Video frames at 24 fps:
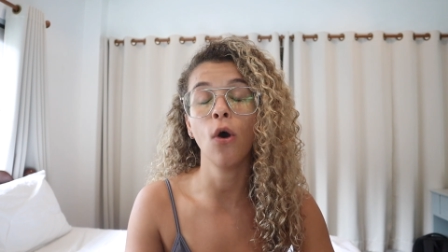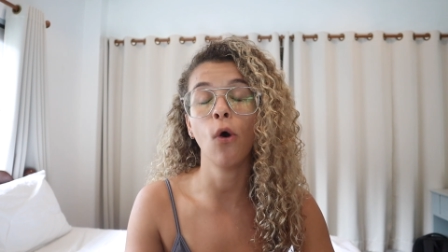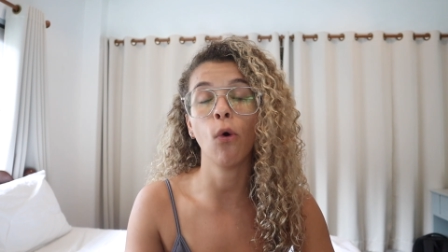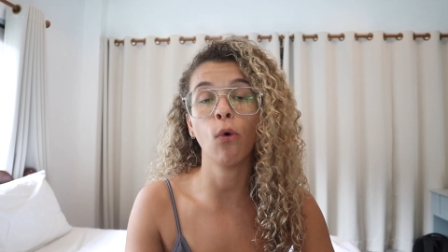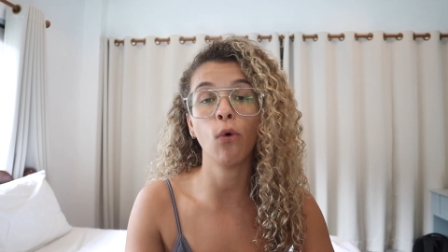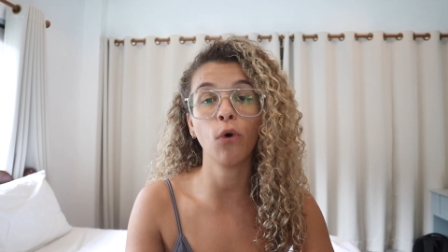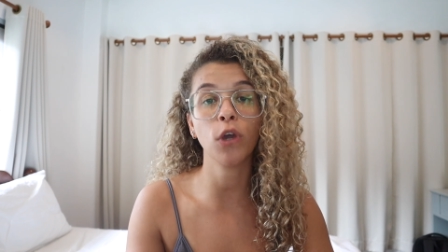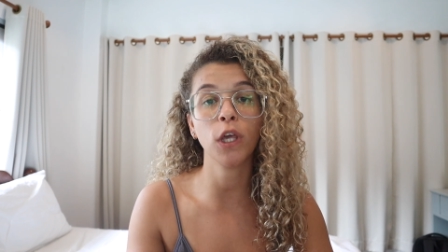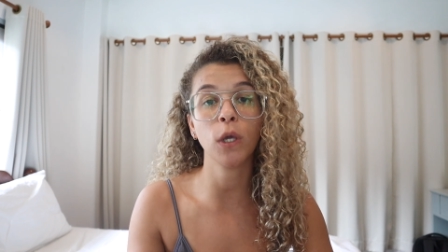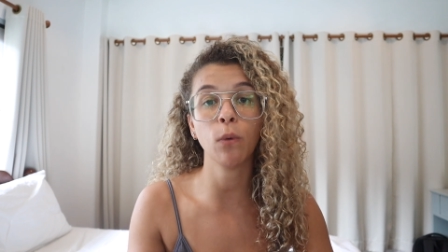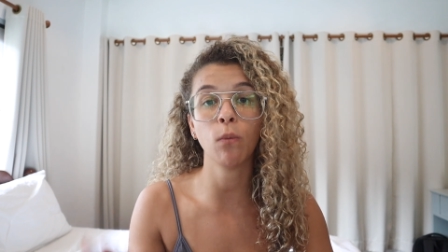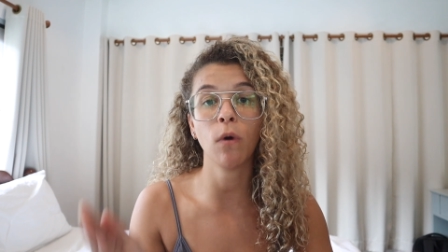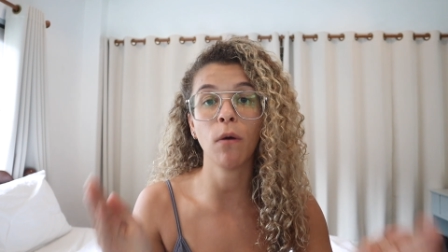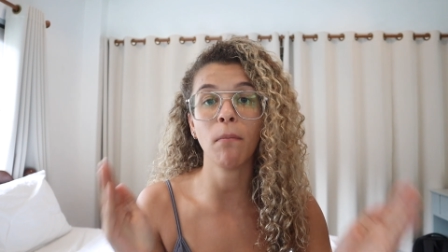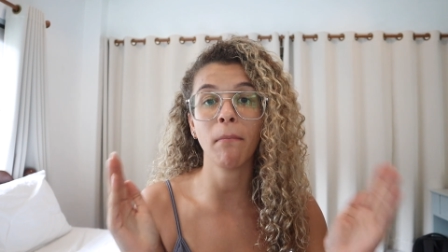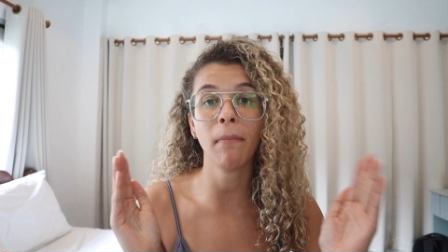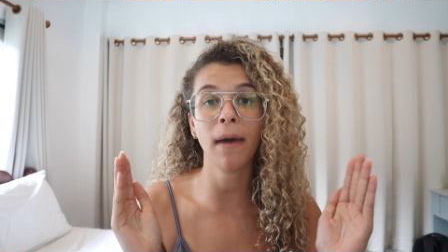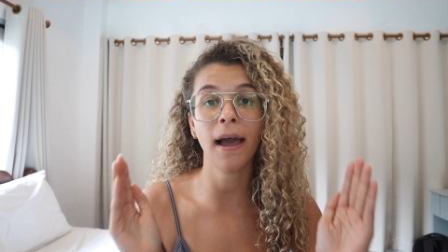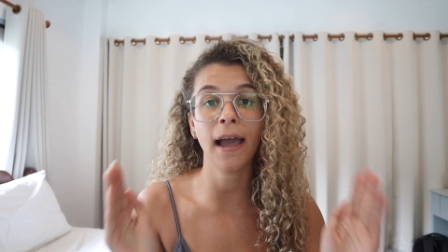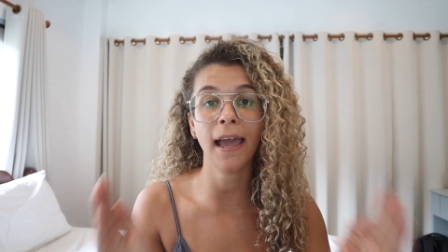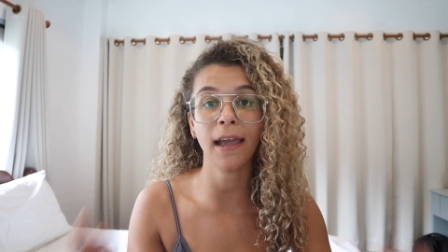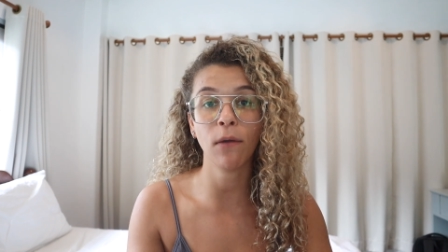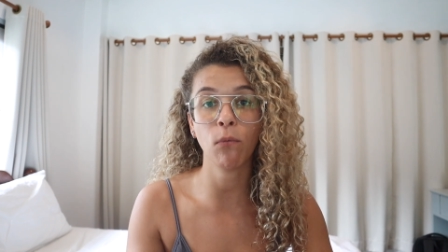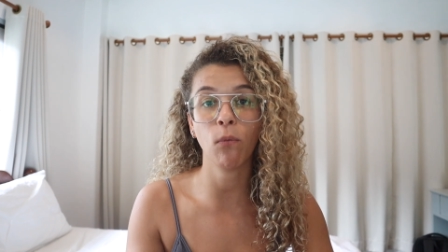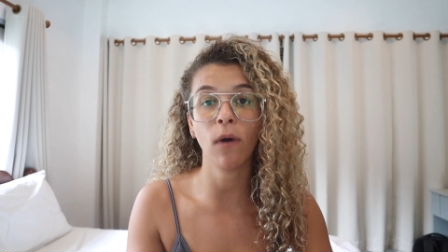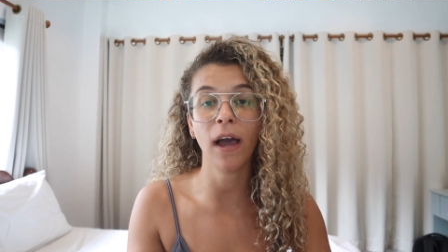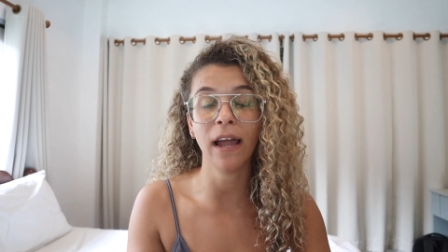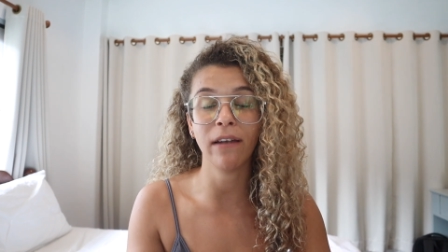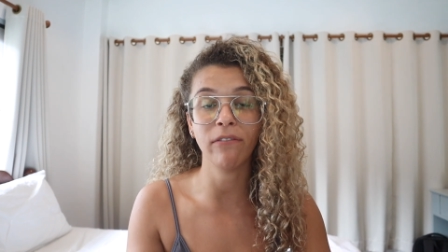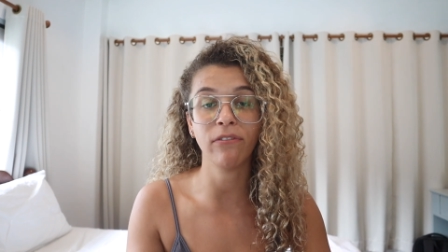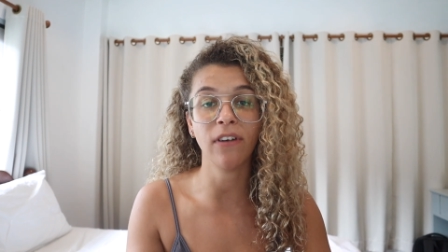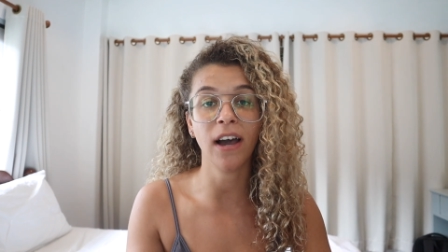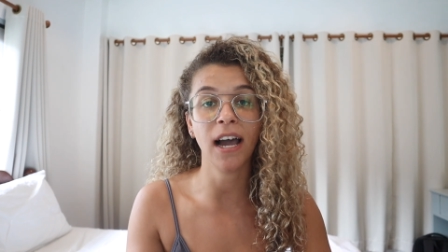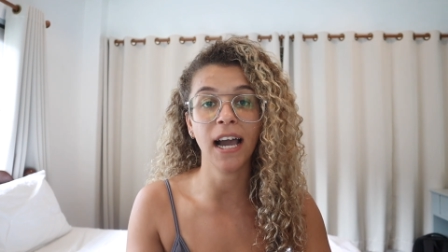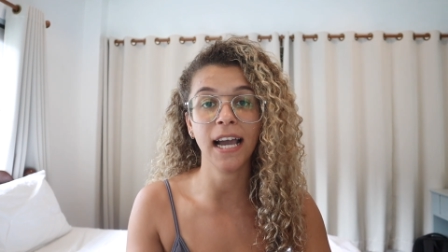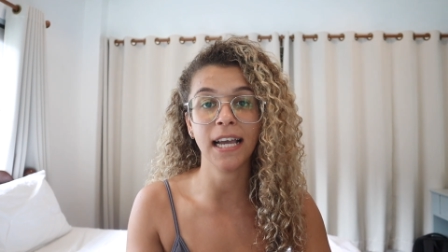or you want my
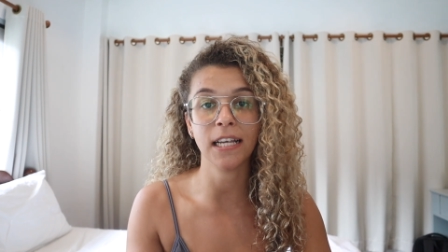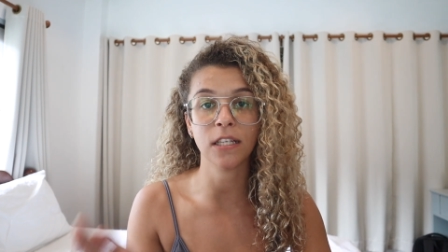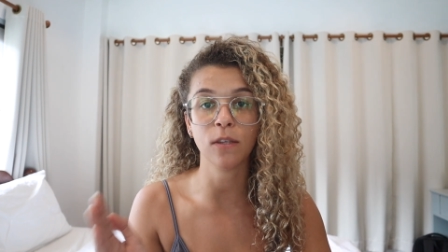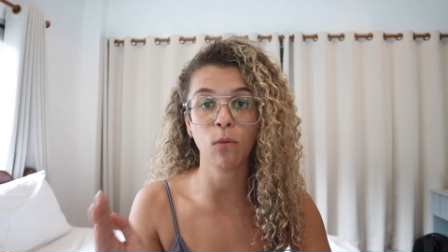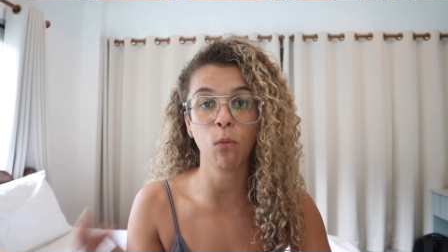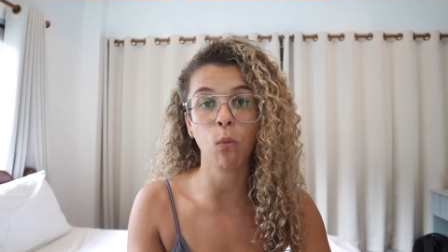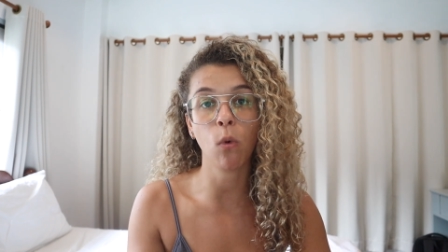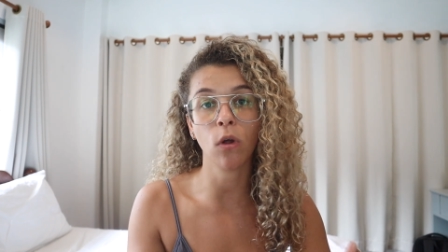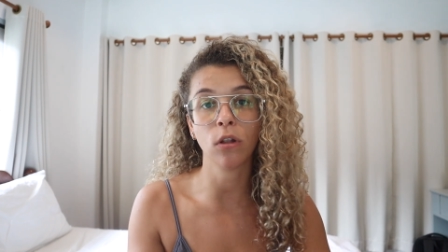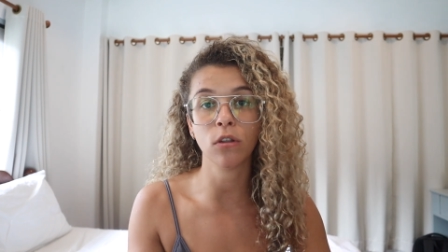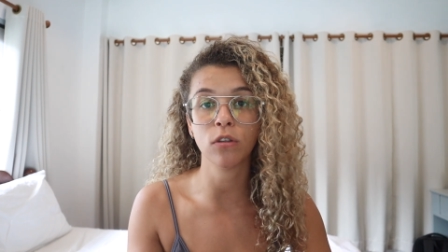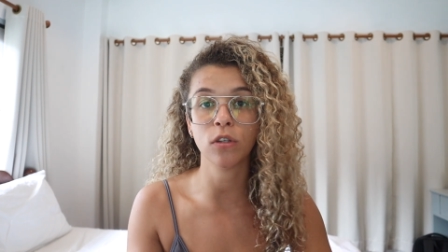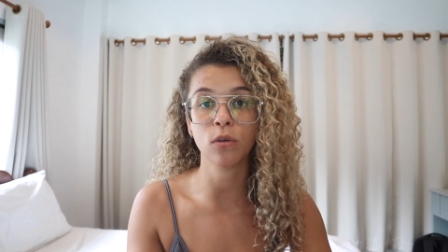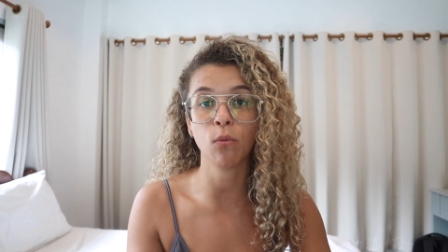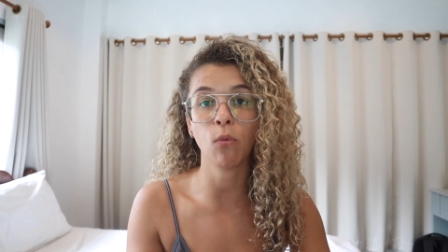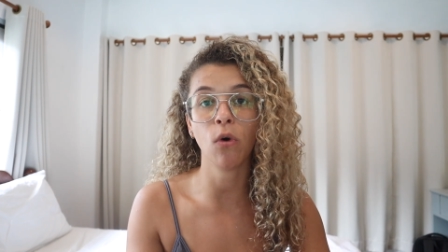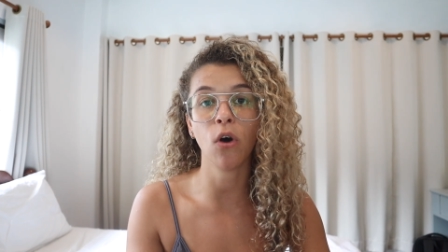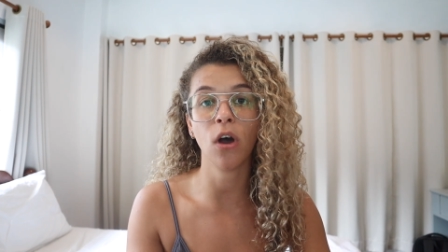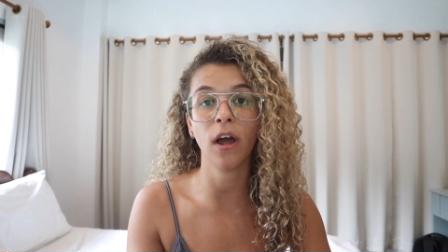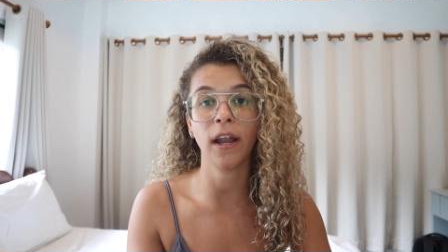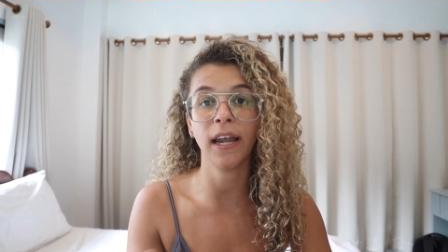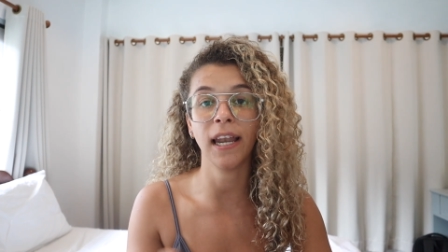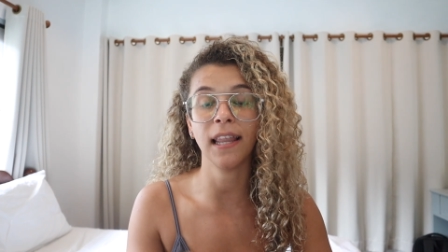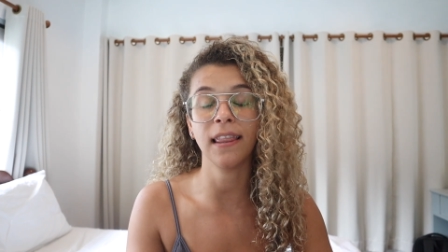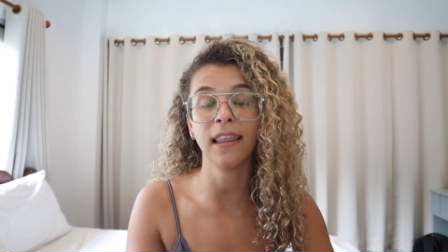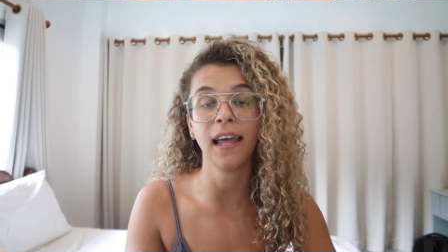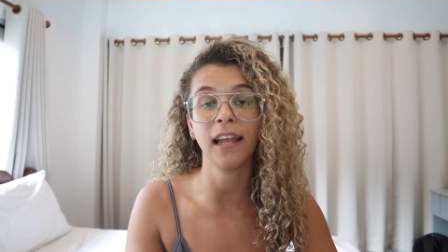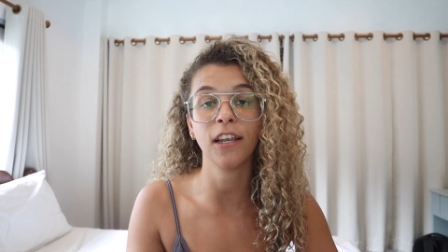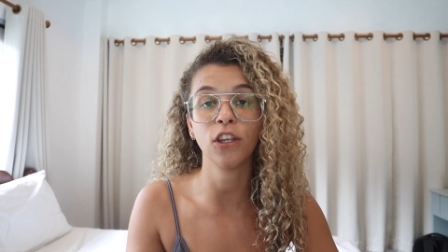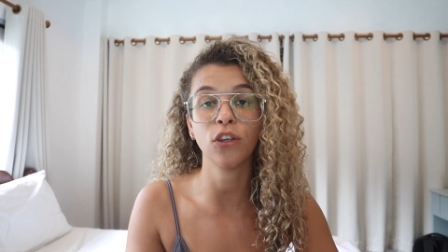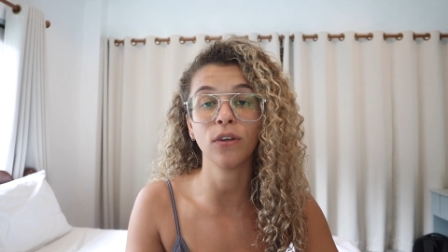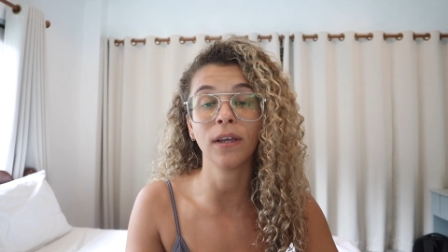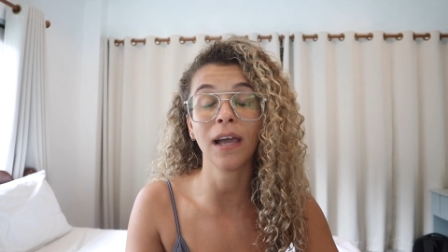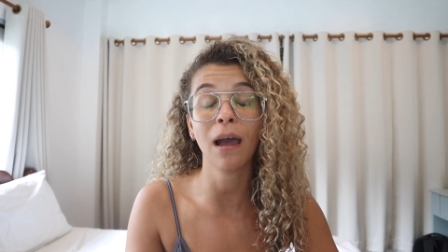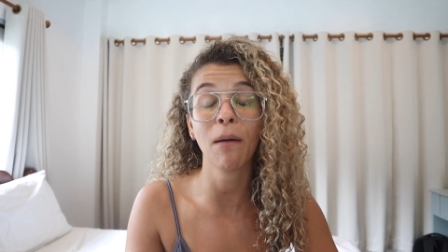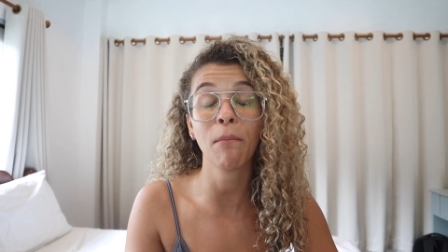advice one-to-one, then
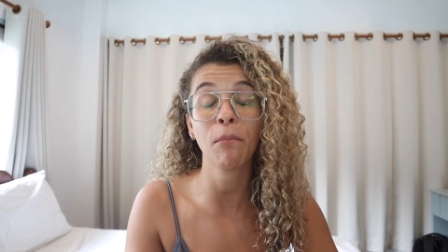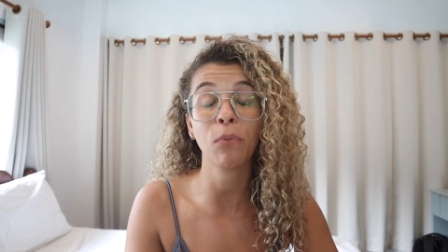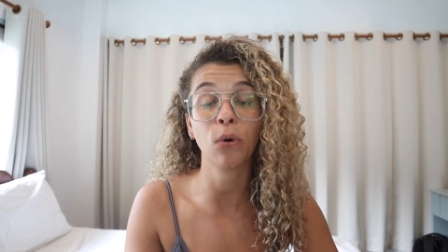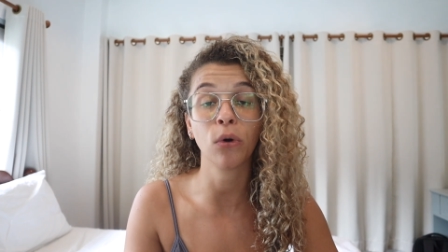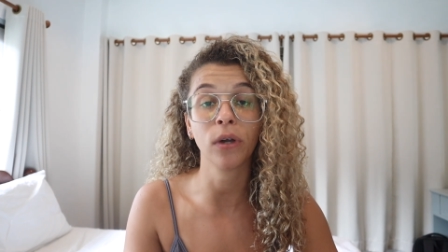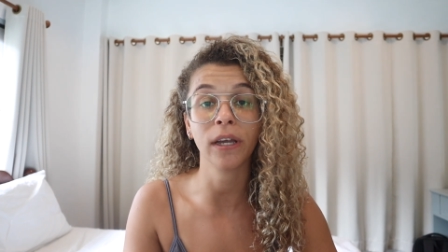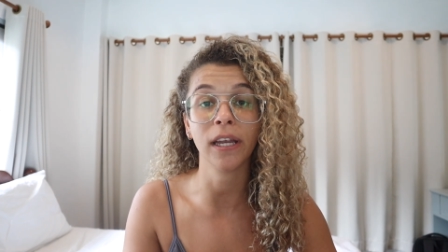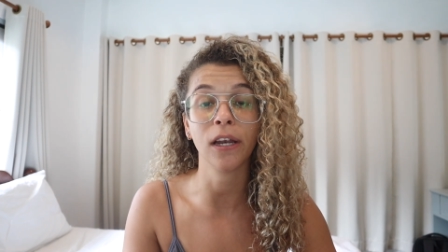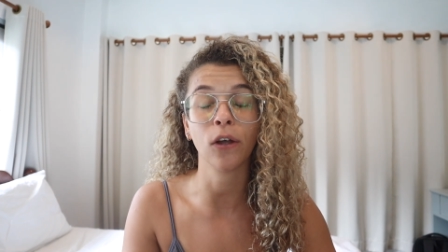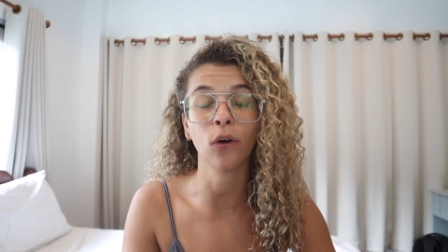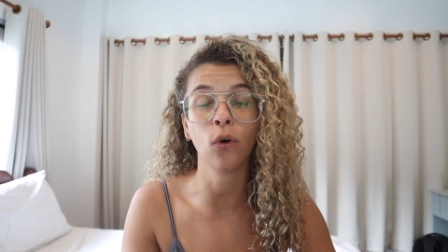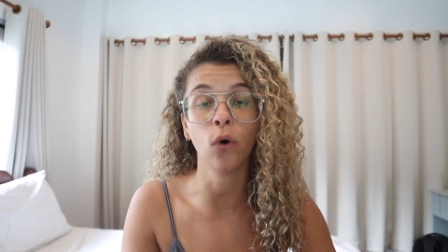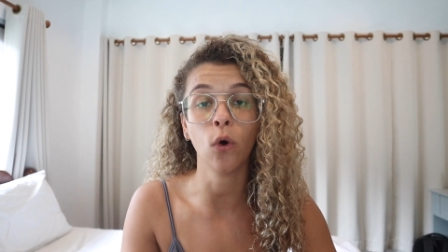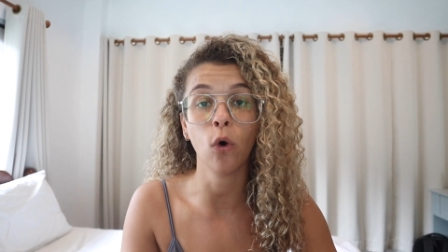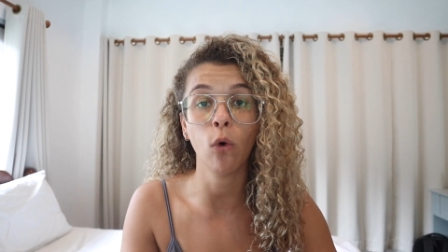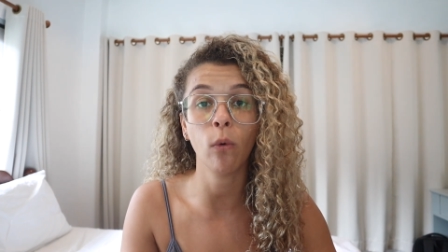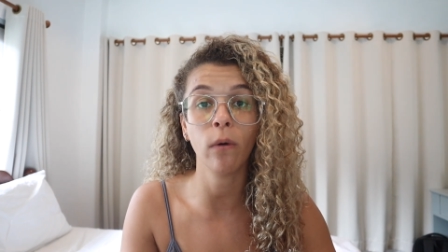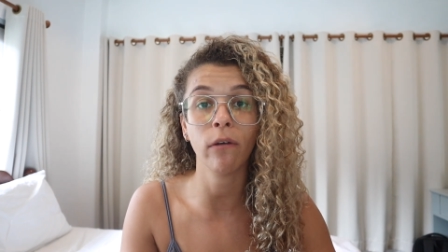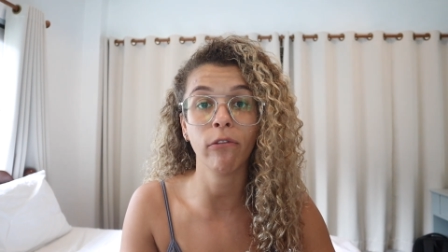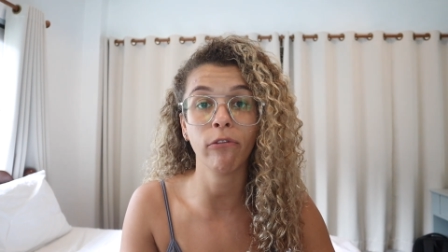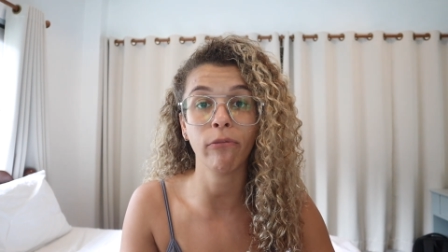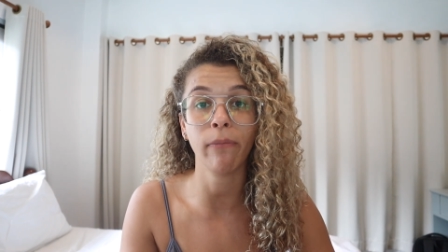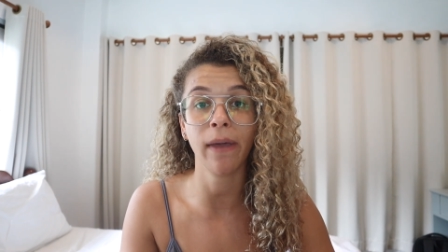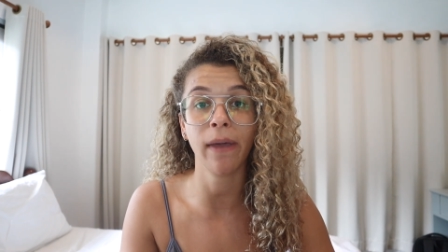you can book in a call with